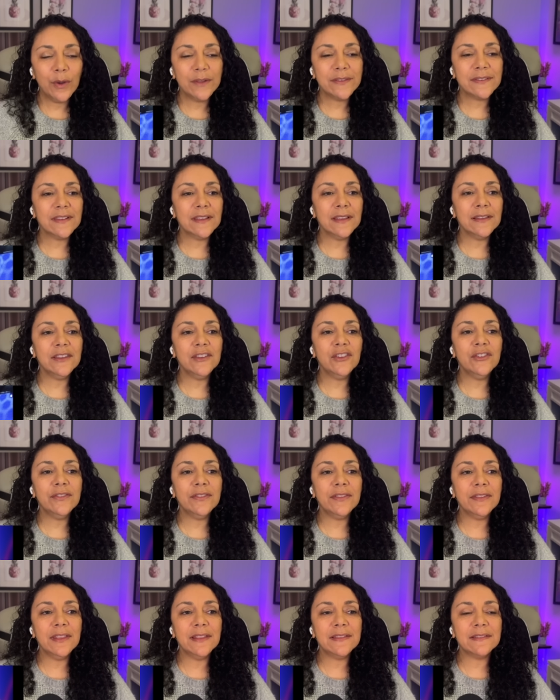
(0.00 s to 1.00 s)
it's
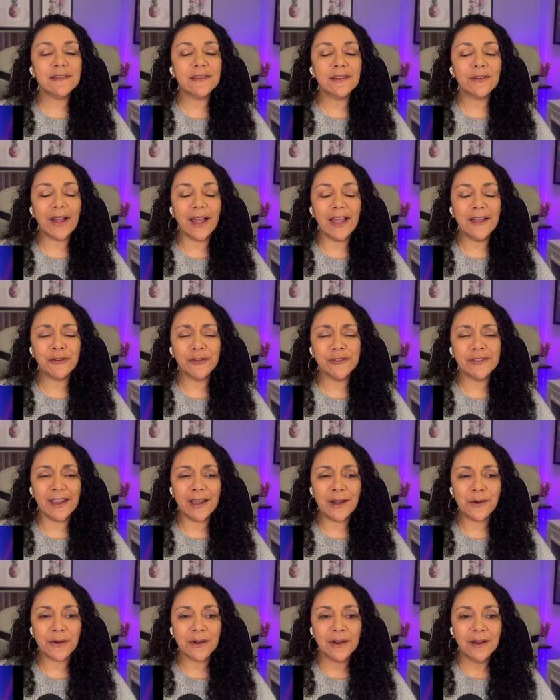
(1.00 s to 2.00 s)
the Eiffel
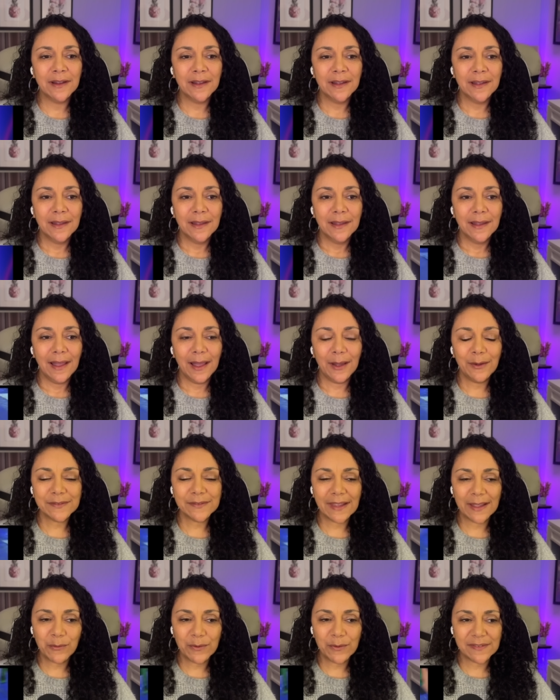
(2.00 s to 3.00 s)
Tower. I was
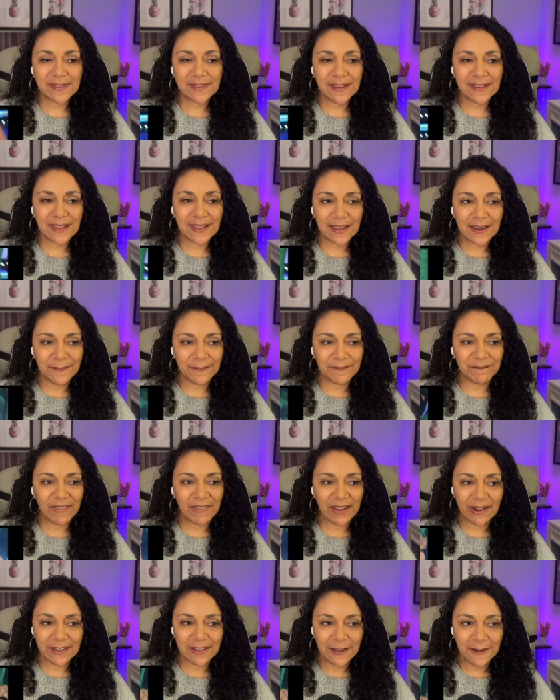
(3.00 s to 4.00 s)
like, is that a
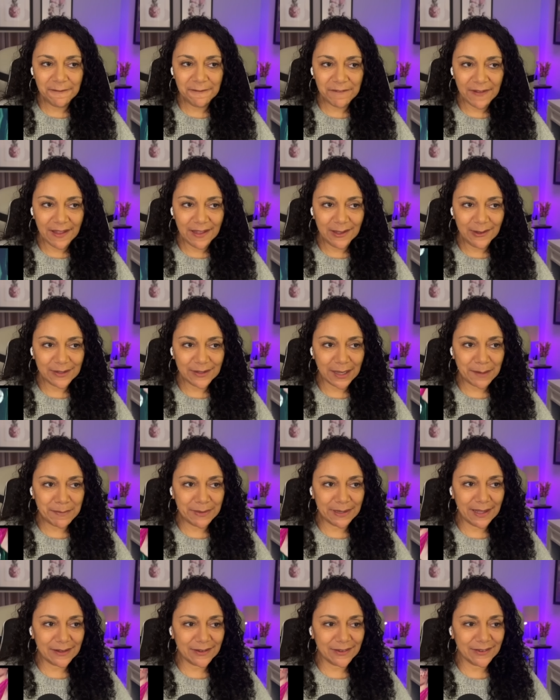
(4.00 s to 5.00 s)
fingernail file coming
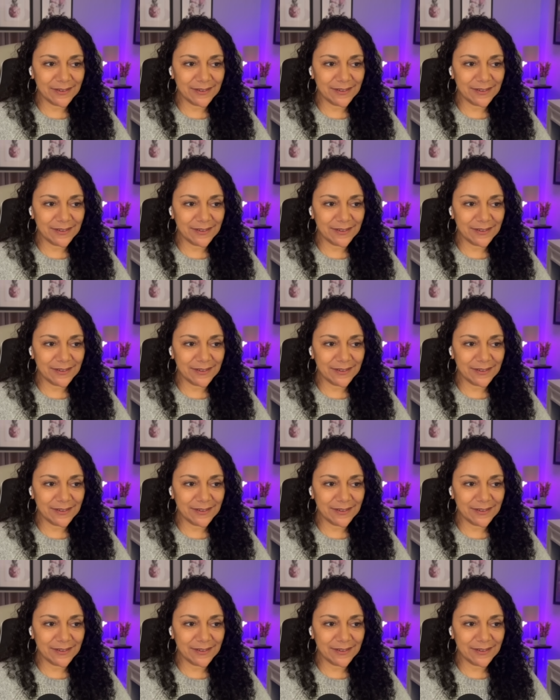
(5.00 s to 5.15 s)
at her?